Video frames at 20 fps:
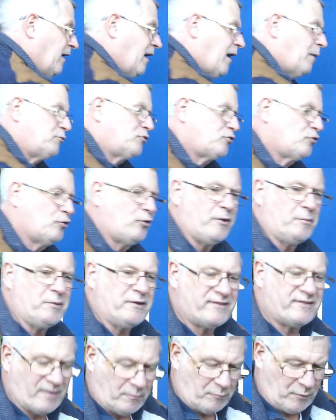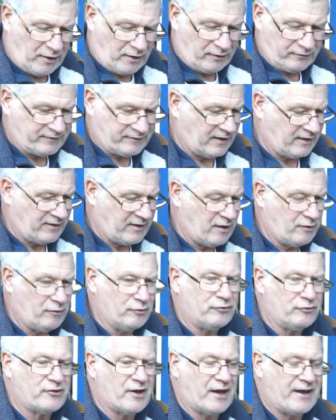I'm sure there'll be someone else out there
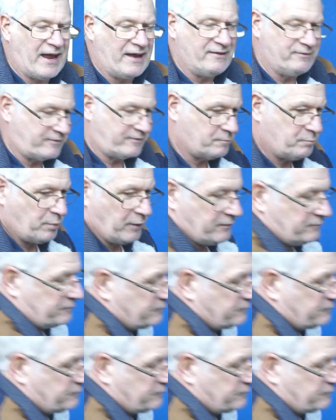who's done Ents, but